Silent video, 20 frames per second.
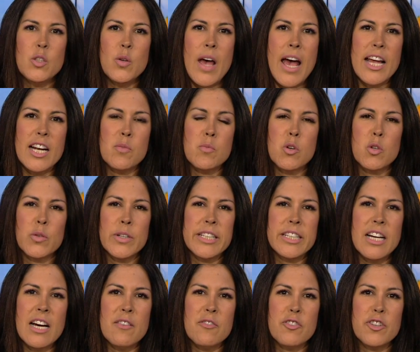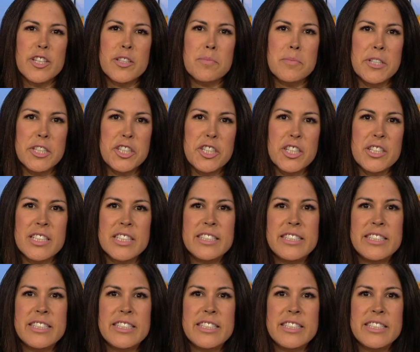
to Animal Recovery Mission,